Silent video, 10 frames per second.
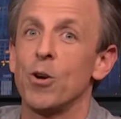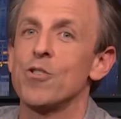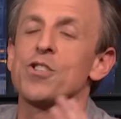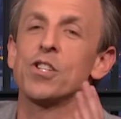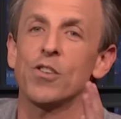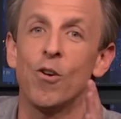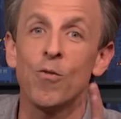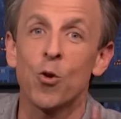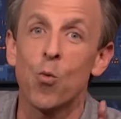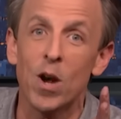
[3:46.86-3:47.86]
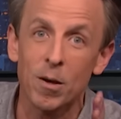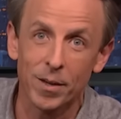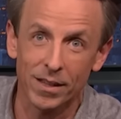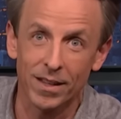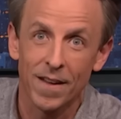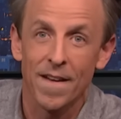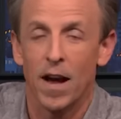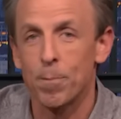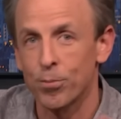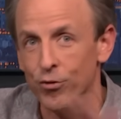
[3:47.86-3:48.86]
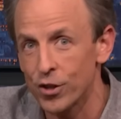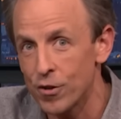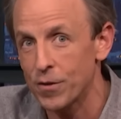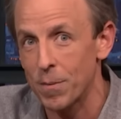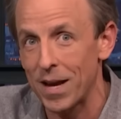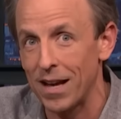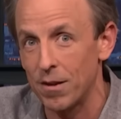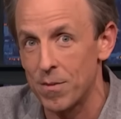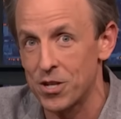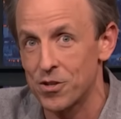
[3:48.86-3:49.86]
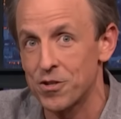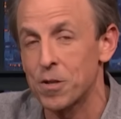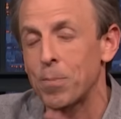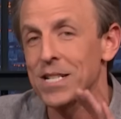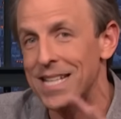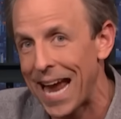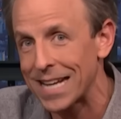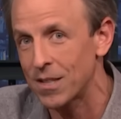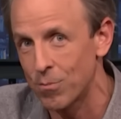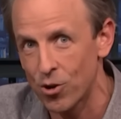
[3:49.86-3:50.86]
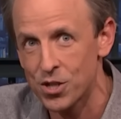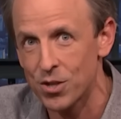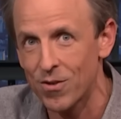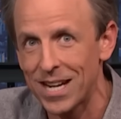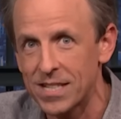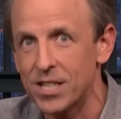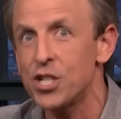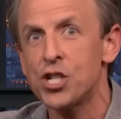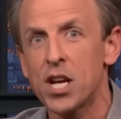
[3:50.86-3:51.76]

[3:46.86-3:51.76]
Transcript: voters just overwhelmingly approved a ballot measure to protect abortion rights? This